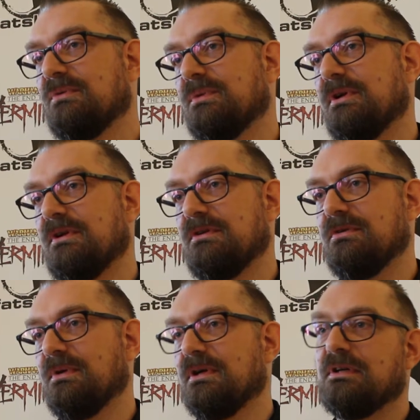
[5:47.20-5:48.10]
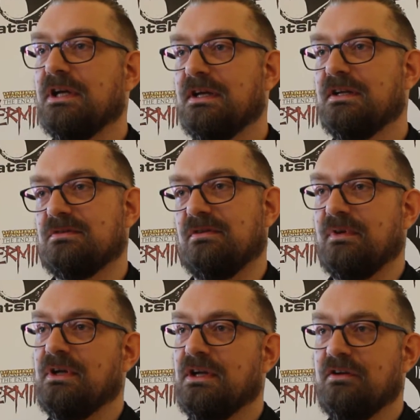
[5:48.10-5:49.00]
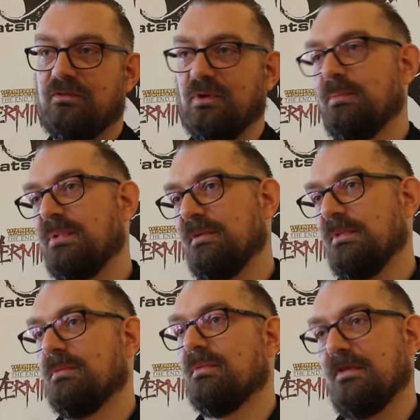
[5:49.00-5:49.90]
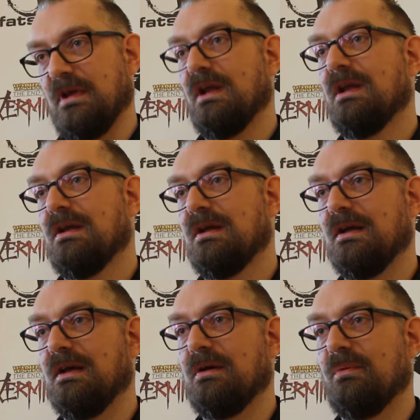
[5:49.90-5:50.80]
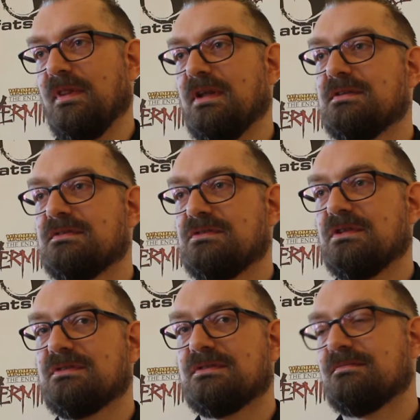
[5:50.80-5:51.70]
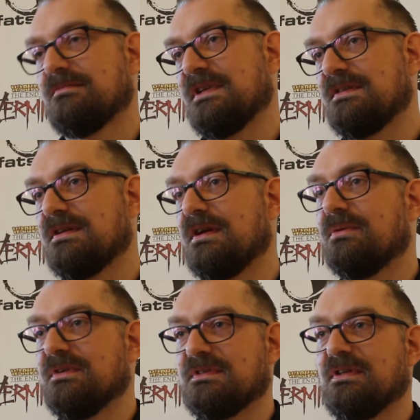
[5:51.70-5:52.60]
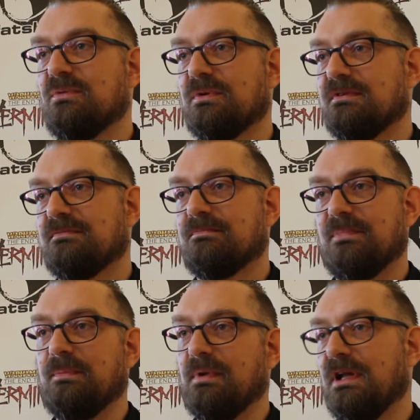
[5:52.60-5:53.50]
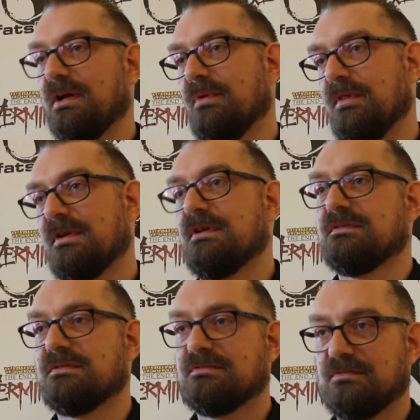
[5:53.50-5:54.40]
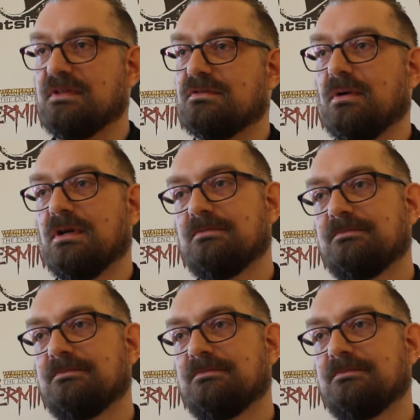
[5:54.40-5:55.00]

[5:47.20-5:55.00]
want to do a sort of full premium thing with it. Just test it out and see what people like with it and so on.